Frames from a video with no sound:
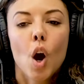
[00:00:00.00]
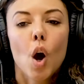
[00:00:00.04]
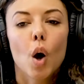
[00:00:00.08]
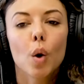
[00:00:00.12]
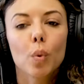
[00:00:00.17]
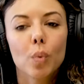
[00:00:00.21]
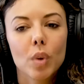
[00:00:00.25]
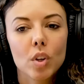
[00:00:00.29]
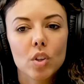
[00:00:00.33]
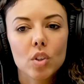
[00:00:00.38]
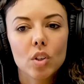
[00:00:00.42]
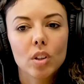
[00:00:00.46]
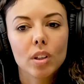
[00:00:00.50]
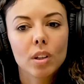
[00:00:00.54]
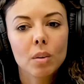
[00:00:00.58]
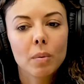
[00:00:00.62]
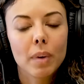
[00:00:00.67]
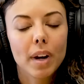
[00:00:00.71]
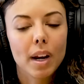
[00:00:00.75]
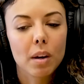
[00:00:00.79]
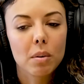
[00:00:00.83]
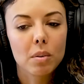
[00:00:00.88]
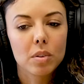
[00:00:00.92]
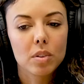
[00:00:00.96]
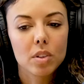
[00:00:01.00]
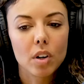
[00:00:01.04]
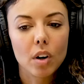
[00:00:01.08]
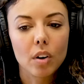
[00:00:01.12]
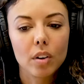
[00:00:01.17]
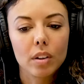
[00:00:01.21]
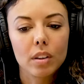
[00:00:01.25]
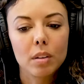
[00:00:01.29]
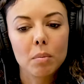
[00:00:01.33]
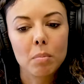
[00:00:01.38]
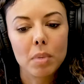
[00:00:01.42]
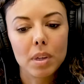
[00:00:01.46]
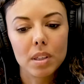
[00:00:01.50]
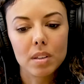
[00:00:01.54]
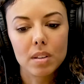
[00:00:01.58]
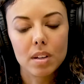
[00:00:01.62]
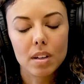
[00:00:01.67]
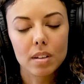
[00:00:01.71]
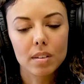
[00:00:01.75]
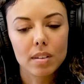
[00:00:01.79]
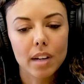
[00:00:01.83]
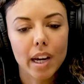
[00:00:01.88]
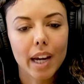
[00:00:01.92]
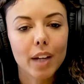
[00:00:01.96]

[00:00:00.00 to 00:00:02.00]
originally when I was starting the business,